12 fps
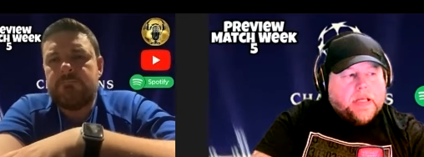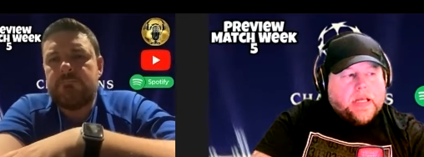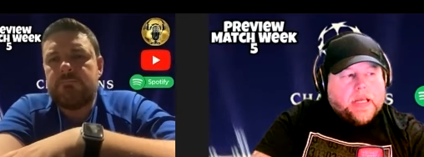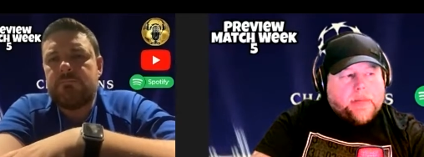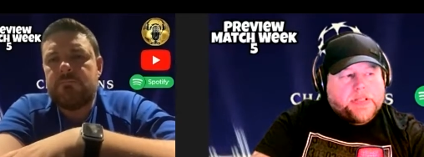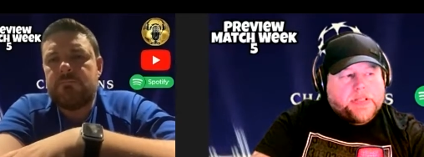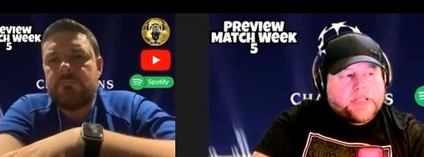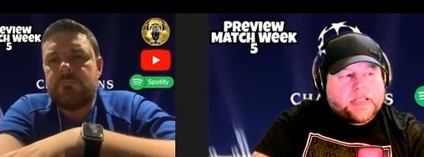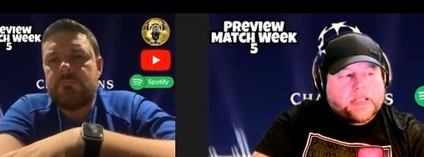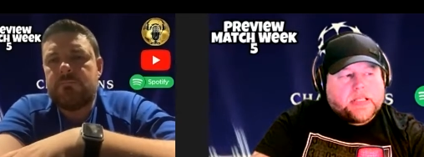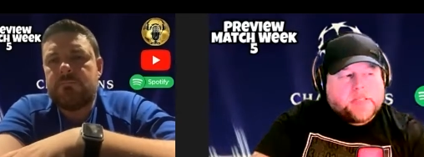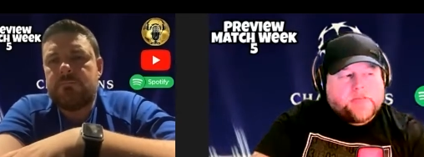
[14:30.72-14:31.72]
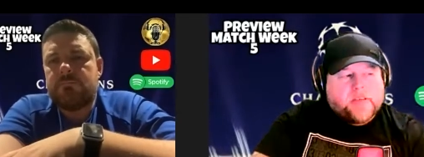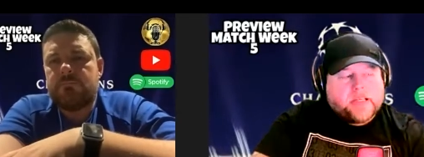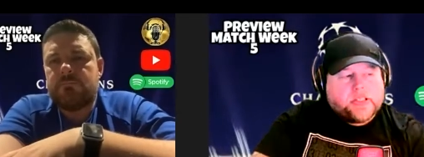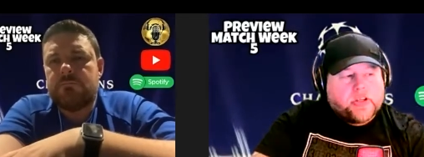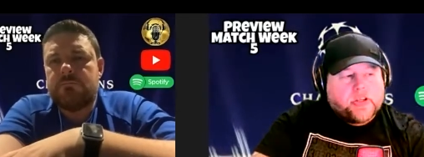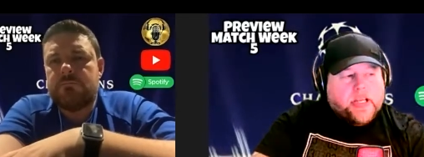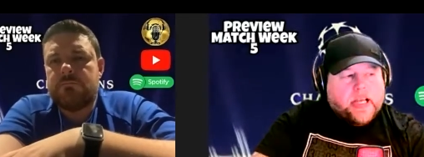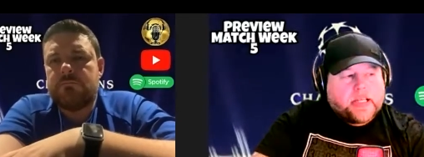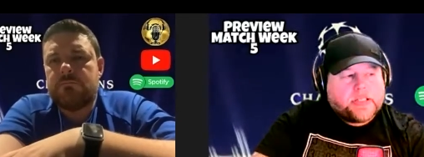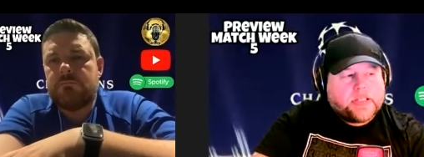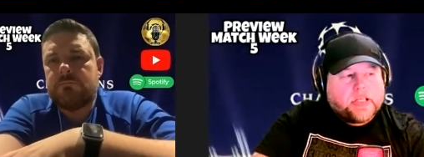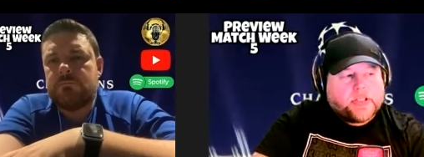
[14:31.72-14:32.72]
Speaker 1: Uh, Besiktas versus
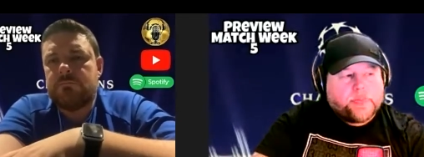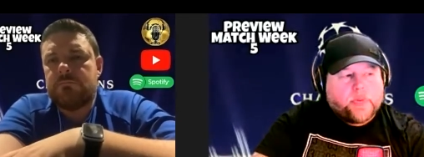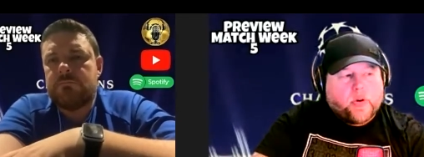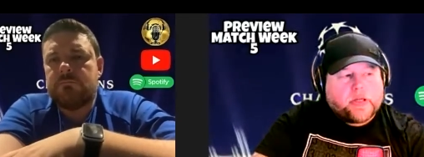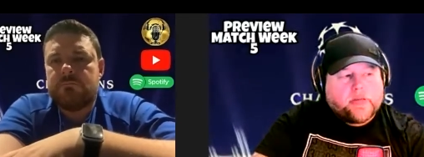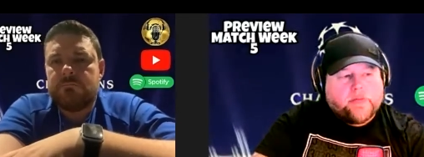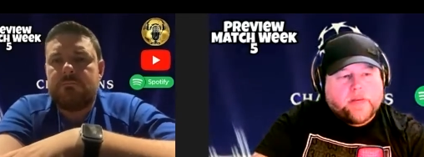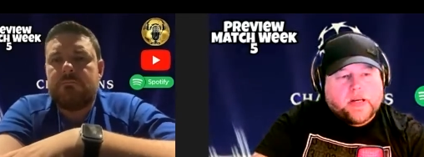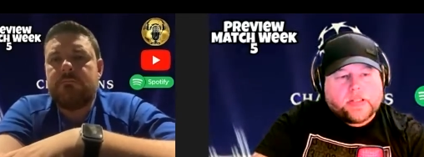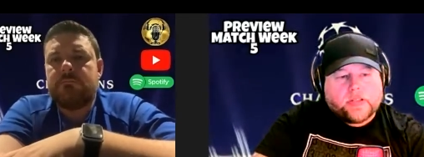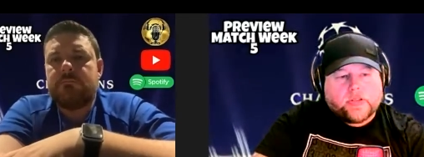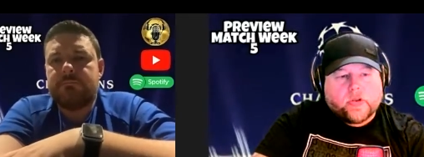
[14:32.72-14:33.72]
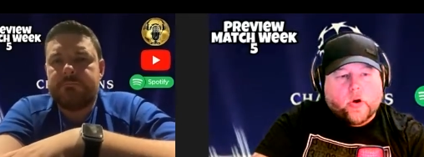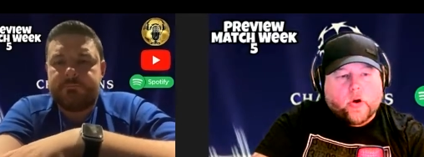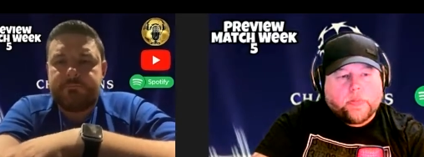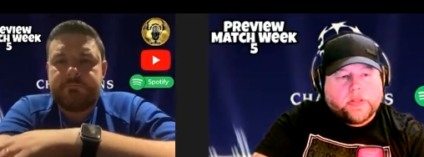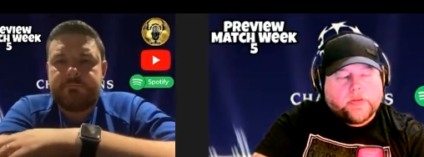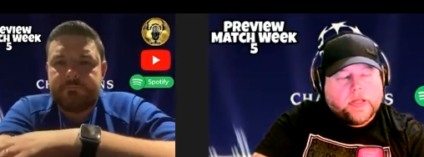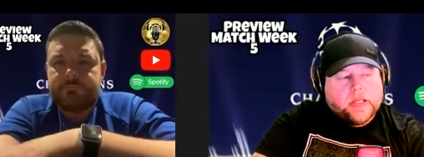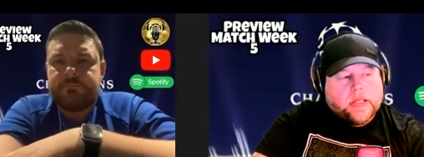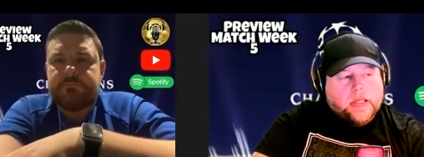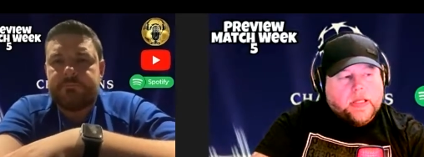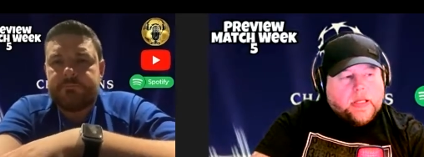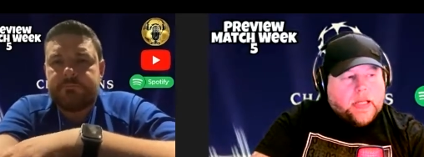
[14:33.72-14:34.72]
Ajax and Sporting versus Dortmund.
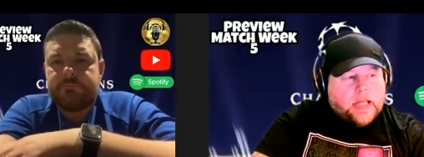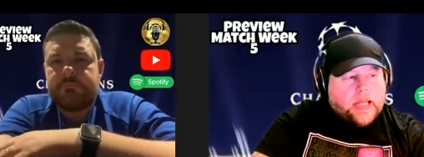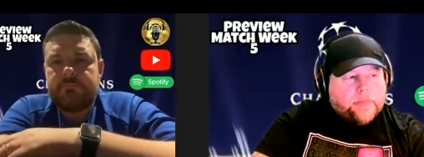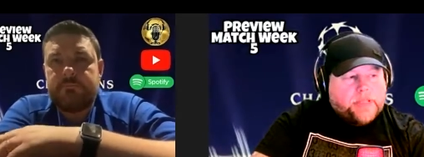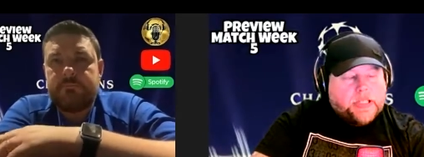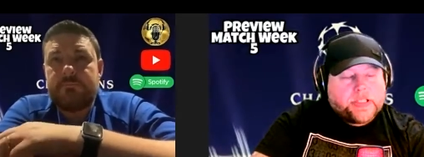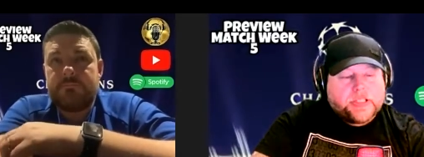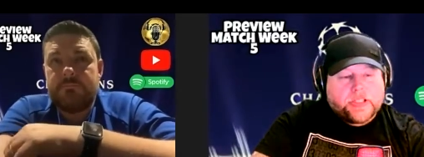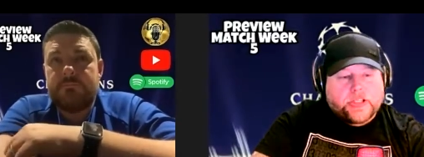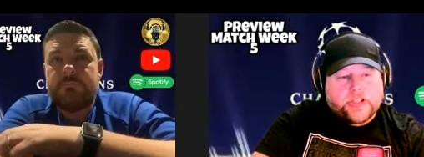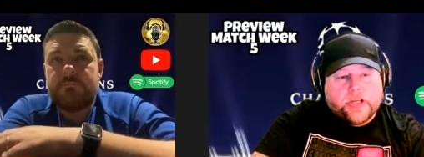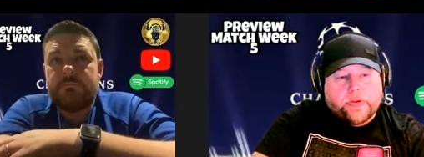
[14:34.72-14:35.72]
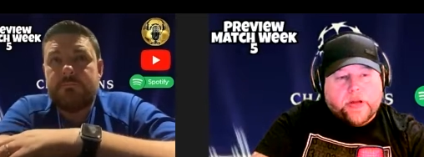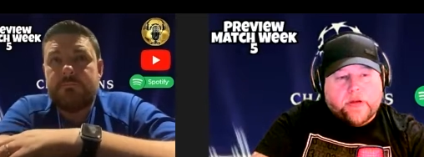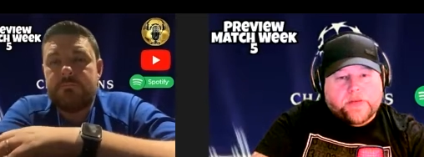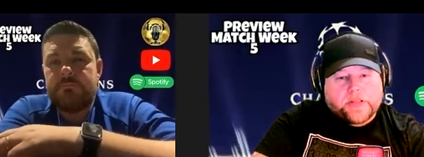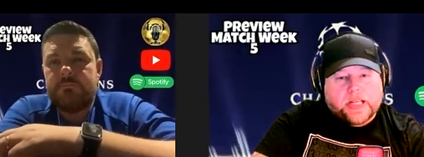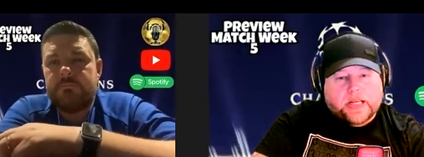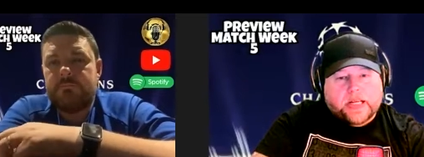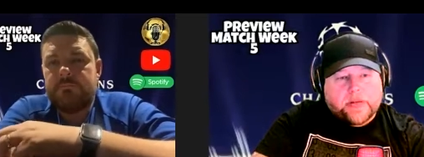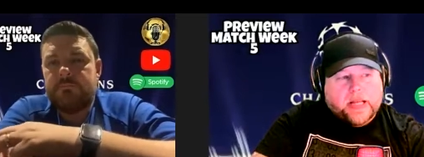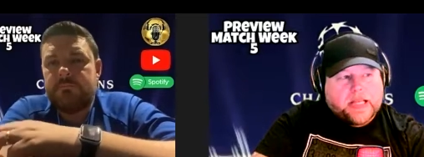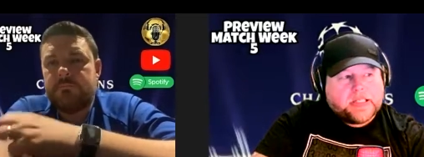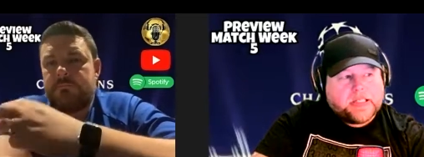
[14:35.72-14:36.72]
Um, this is a shootout for second
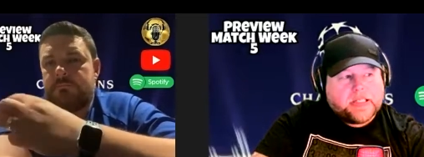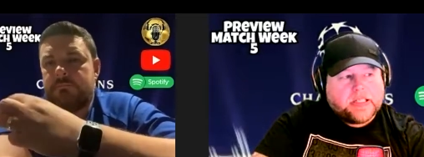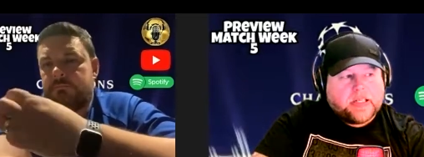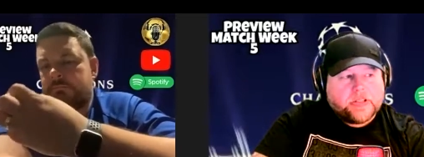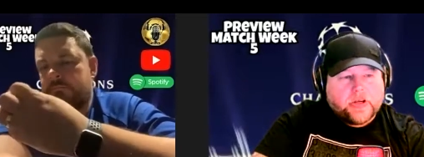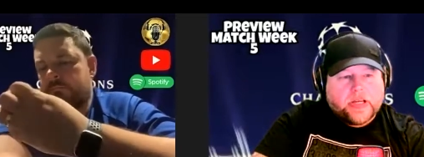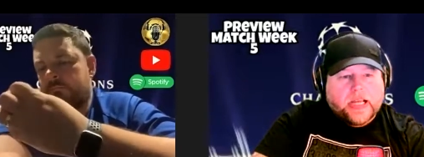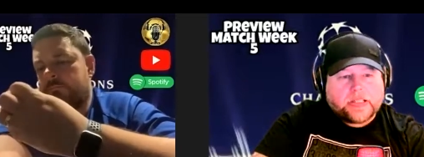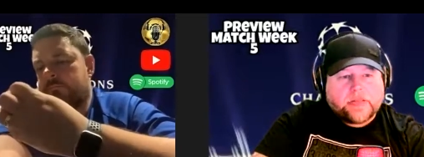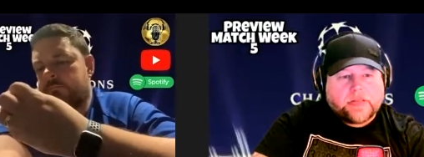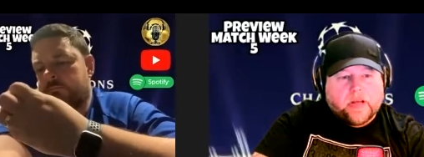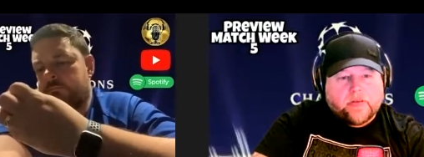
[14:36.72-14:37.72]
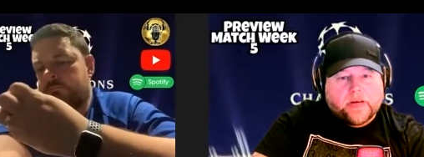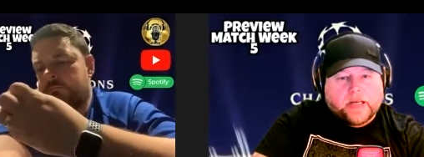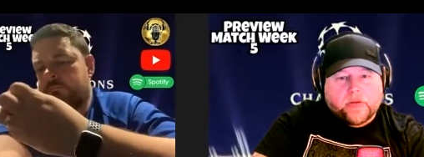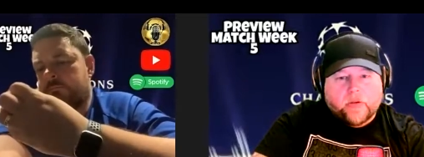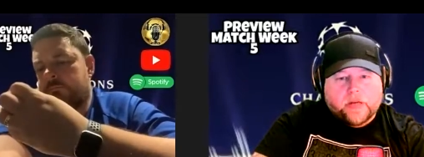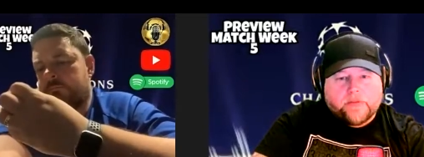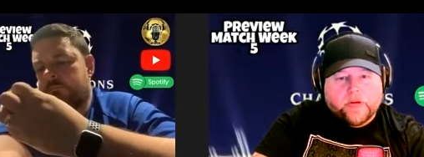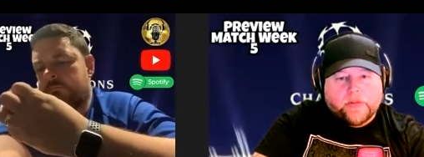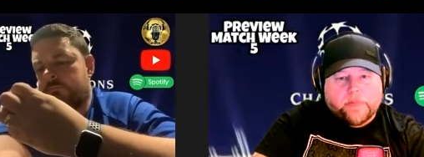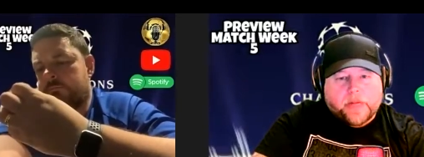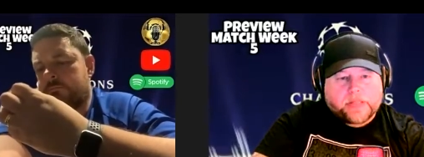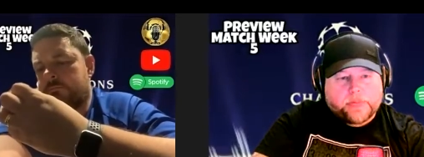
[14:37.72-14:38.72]
place, isn't it? Because Ajax have already
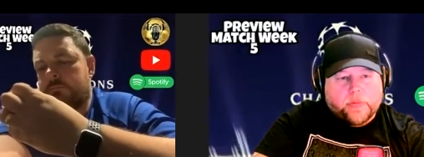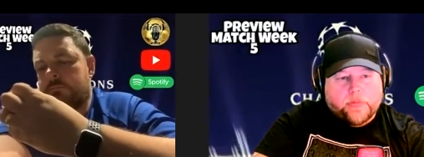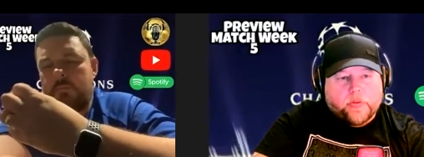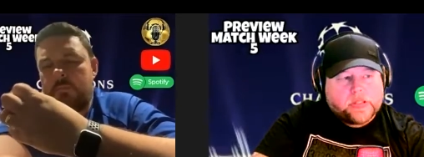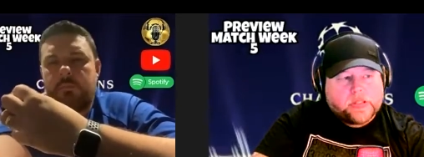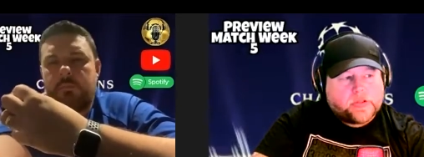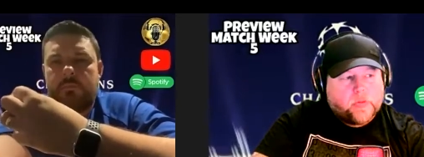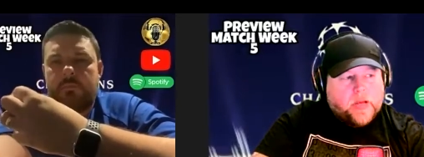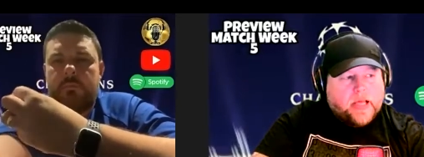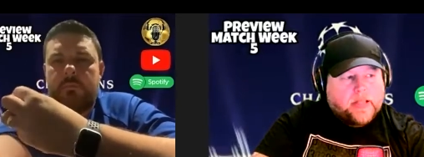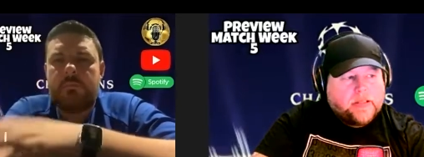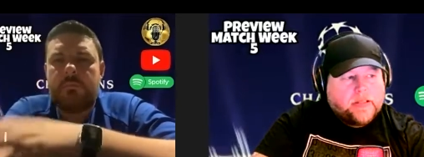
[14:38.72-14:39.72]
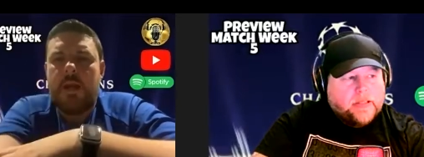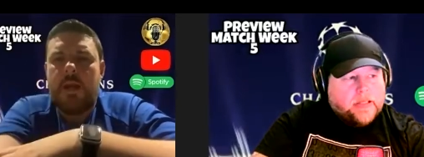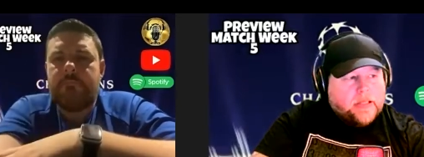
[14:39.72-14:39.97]
qualified maximum points as well. Yeah.